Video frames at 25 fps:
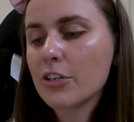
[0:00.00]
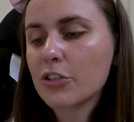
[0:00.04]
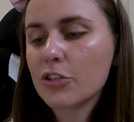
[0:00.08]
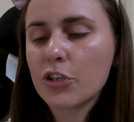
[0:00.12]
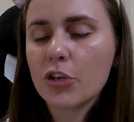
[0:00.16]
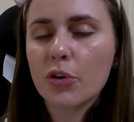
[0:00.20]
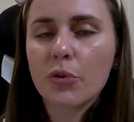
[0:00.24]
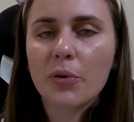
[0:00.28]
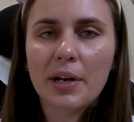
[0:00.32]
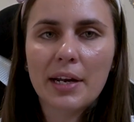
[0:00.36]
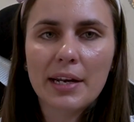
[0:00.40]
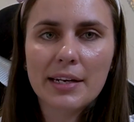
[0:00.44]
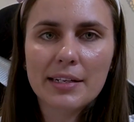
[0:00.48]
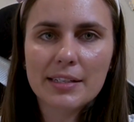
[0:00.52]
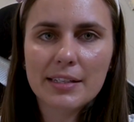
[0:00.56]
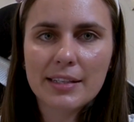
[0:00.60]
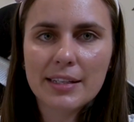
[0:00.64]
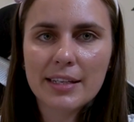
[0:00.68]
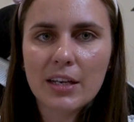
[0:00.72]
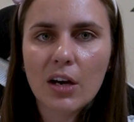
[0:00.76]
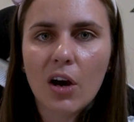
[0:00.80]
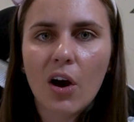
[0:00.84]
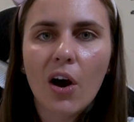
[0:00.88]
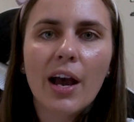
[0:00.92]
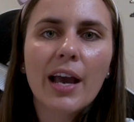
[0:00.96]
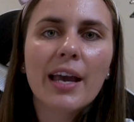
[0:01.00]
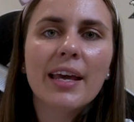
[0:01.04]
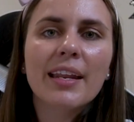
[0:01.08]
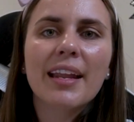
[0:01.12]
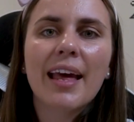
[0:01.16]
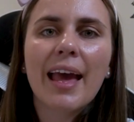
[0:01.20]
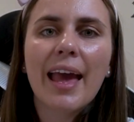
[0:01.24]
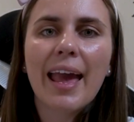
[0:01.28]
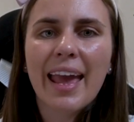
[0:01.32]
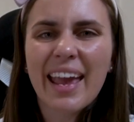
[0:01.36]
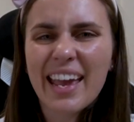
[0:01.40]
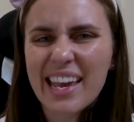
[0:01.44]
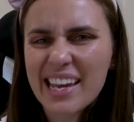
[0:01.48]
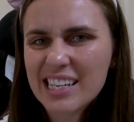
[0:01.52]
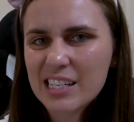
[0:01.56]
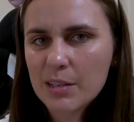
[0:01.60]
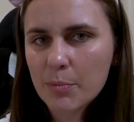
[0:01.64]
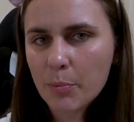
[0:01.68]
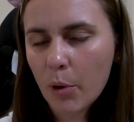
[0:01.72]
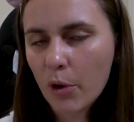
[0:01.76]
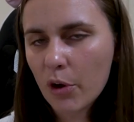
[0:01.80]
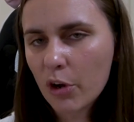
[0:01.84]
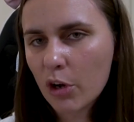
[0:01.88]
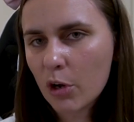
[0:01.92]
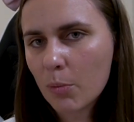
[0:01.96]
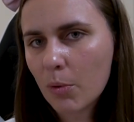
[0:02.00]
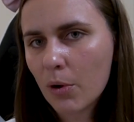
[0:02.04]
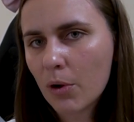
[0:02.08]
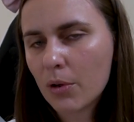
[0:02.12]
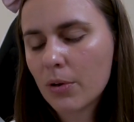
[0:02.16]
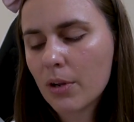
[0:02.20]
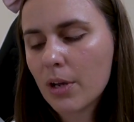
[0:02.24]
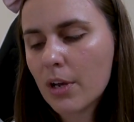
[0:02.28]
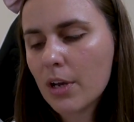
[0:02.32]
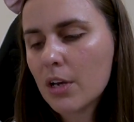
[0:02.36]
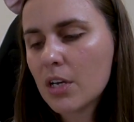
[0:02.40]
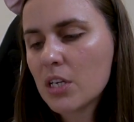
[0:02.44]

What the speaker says: Durant, the Iron Ant Pokemon.